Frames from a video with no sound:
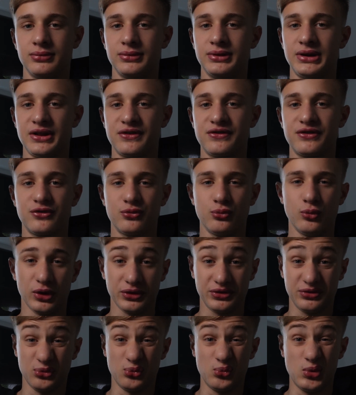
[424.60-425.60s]
that's what
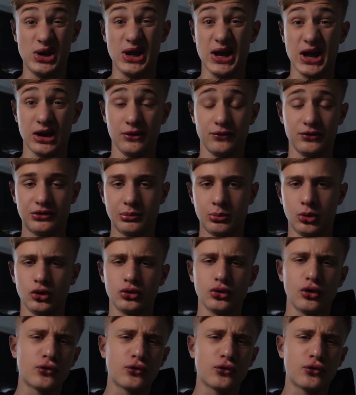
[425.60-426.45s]
really health is important.